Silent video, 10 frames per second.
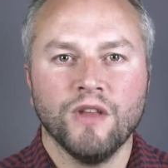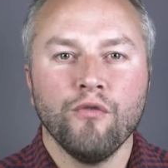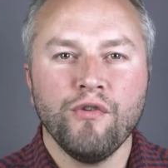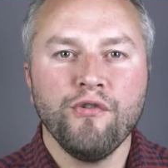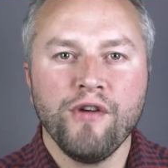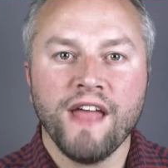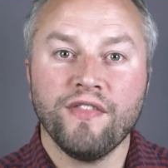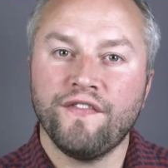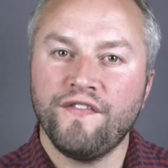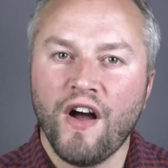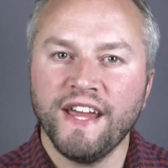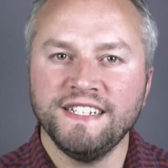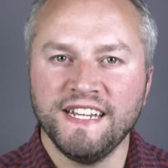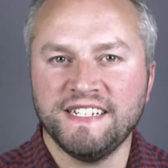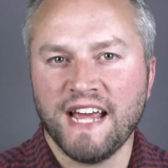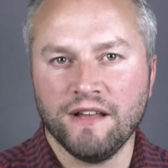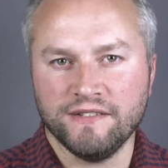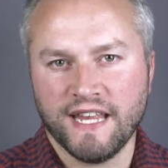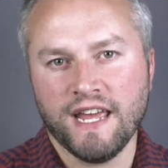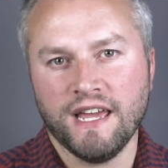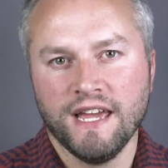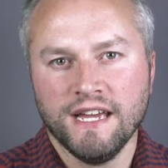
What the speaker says: Recreate the fine details here,